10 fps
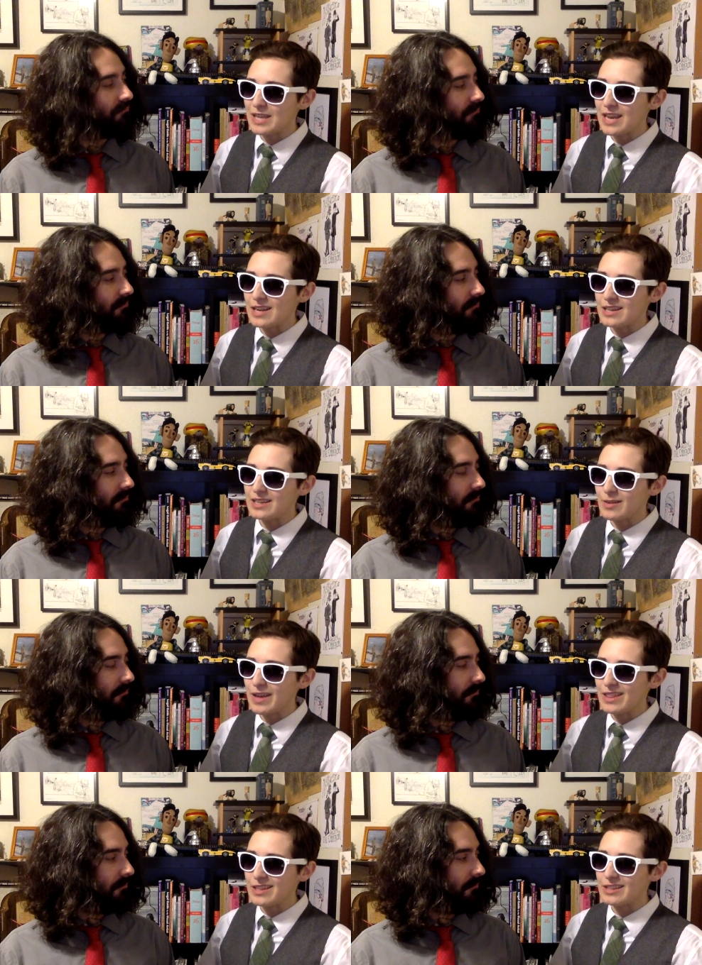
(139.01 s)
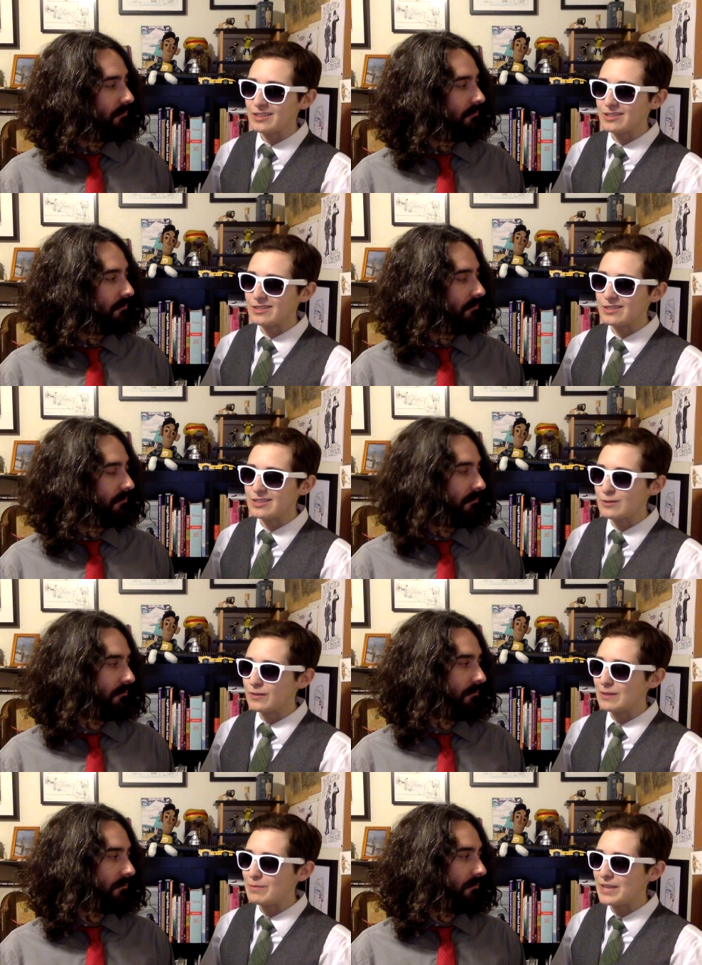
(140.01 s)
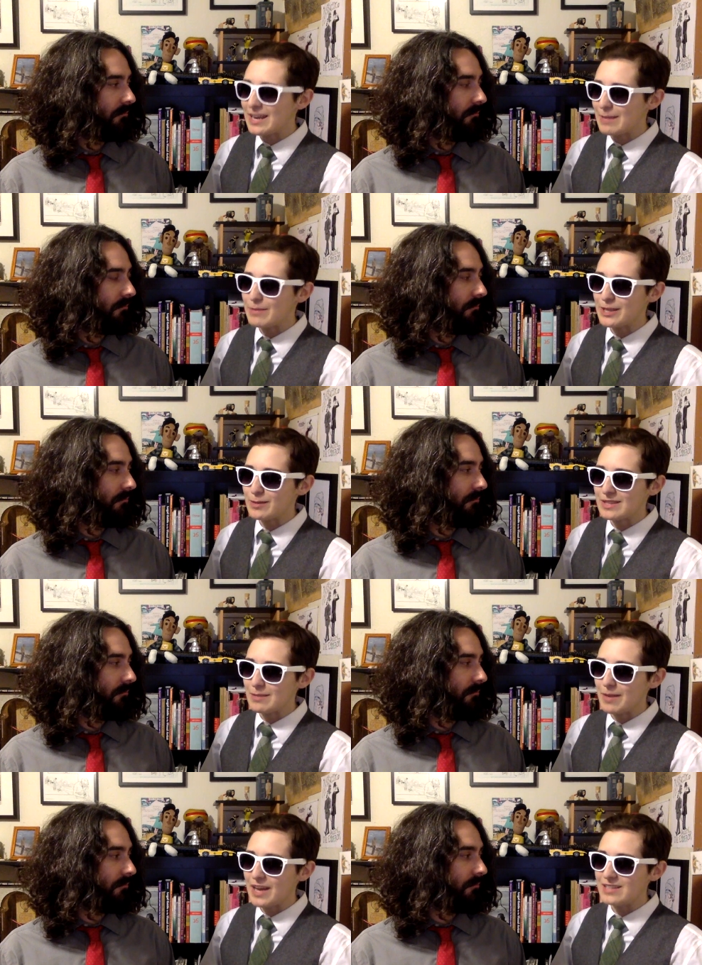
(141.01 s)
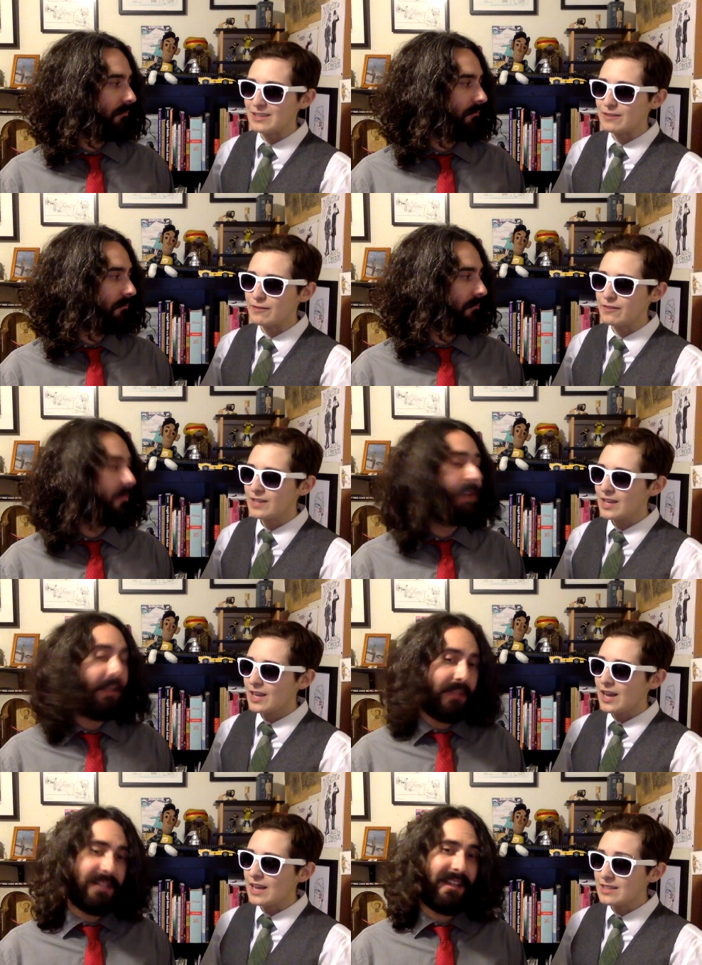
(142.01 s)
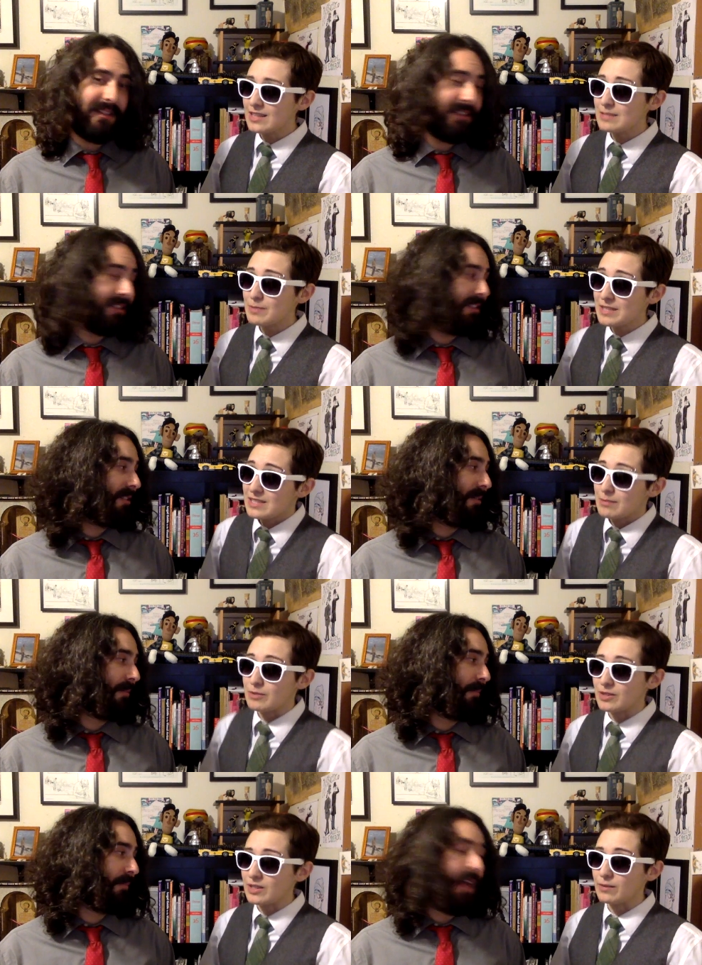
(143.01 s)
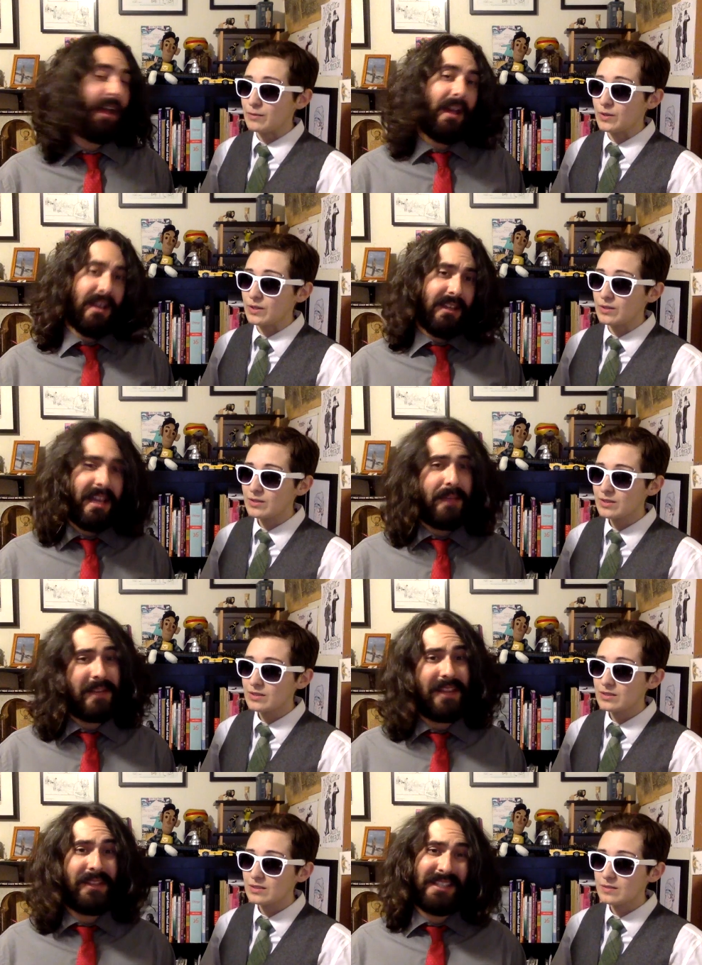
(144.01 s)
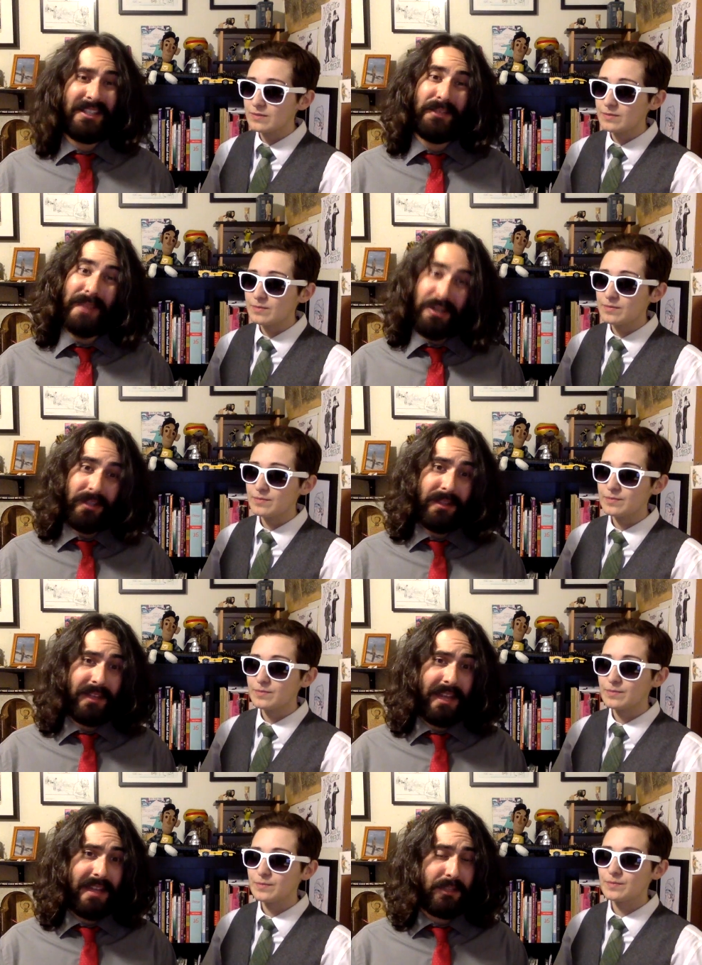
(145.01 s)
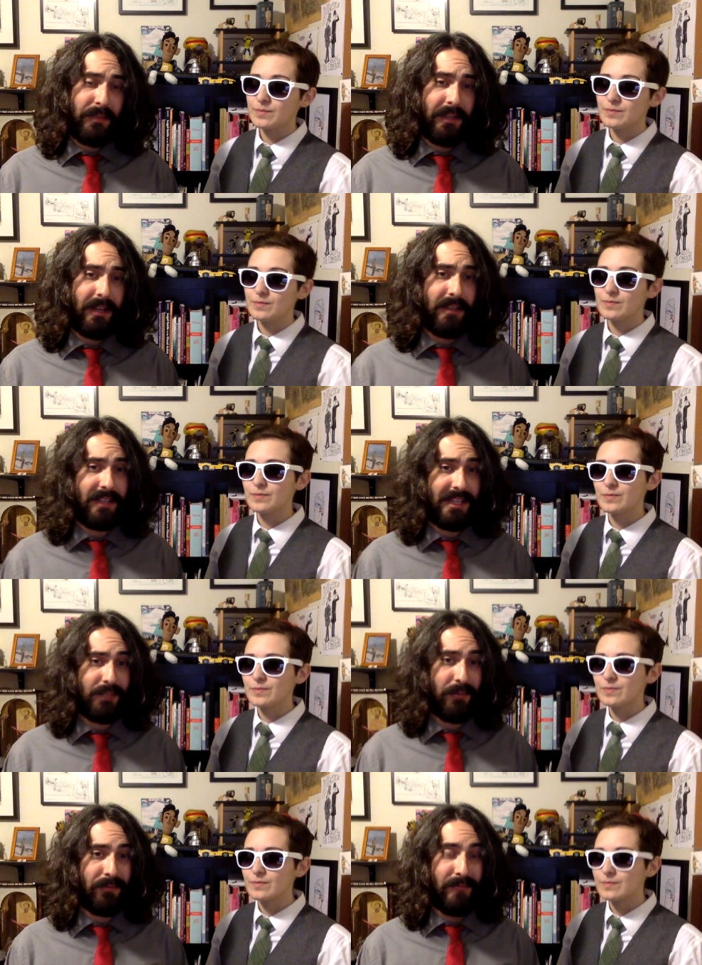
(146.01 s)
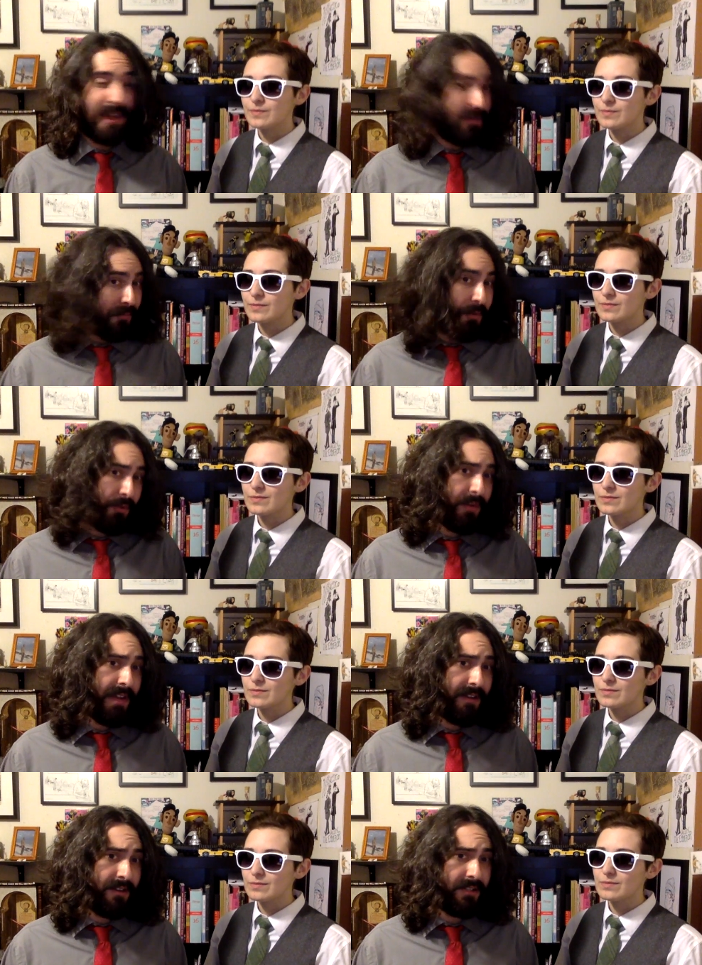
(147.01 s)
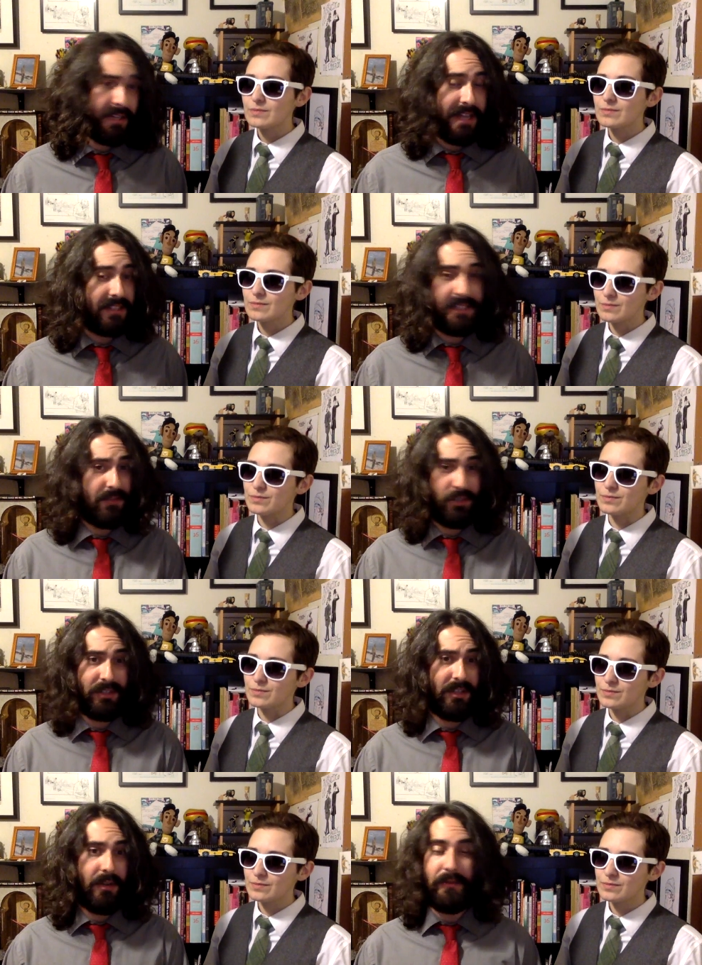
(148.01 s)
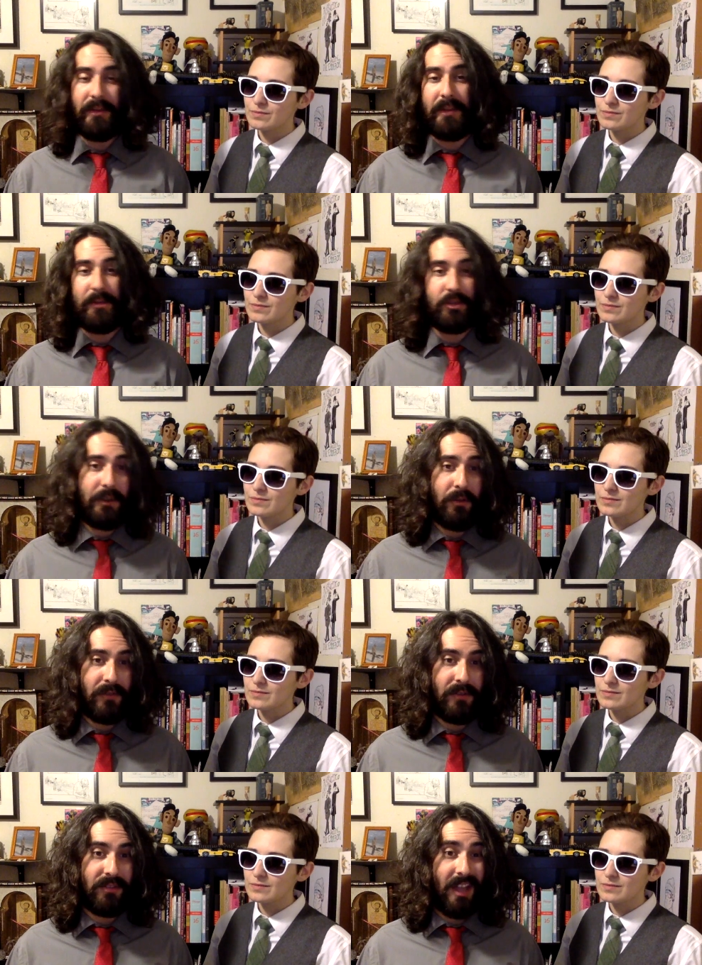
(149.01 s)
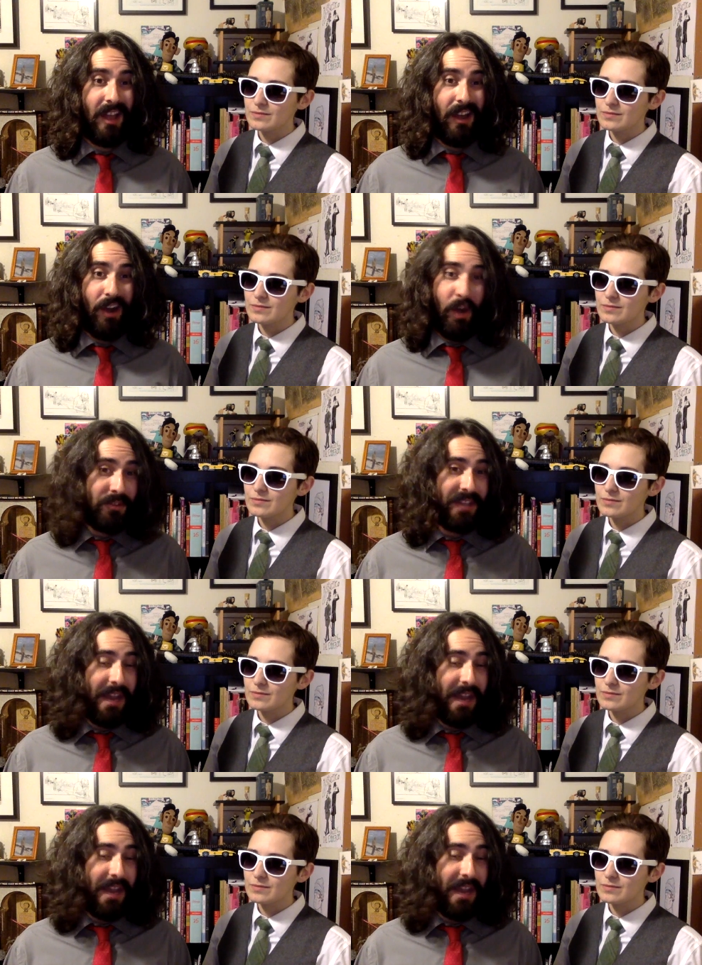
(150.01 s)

Speaker 1: can't you know ethically or usefully be unambiguously positive that's, I think that's, that's been a steep learning curve for you. Yeah, I mean, I think
Speaker 2: that's especially the case because as we've met a few creators and as mm-hmm. even just, you know, having read a bunch of interviews, almost